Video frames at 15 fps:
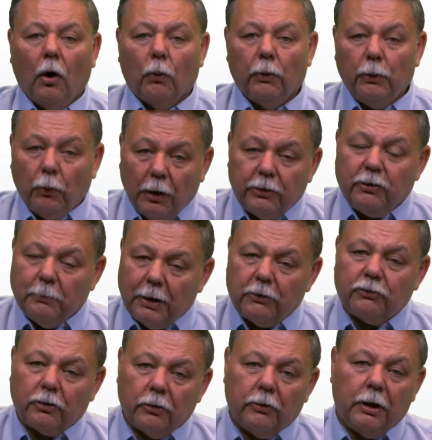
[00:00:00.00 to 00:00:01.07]
We want to make
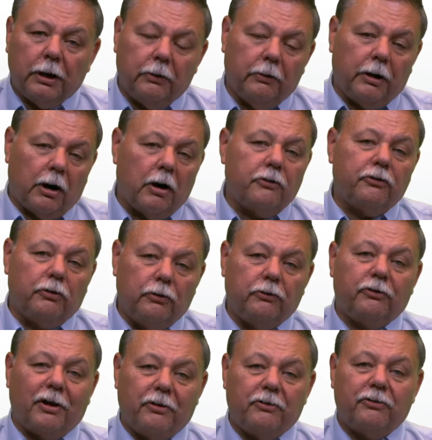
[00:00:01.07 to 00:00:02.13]
sure that our
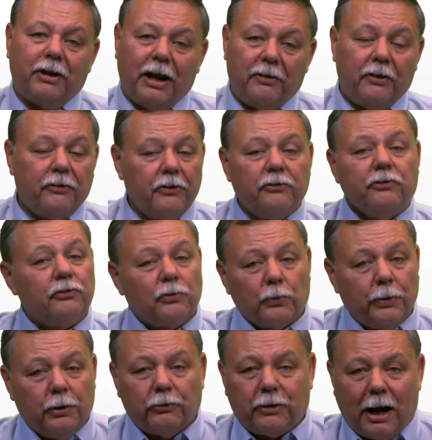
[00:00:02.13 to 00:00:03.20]
students understand that this is a
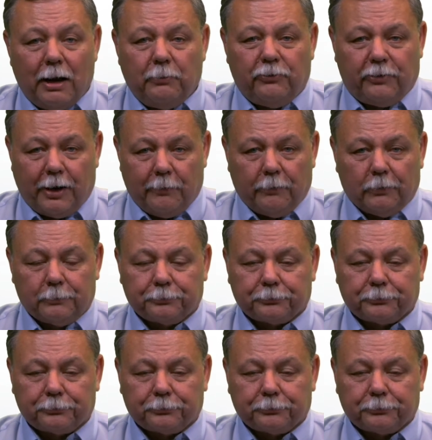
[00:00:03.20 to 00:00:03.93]
real time saver,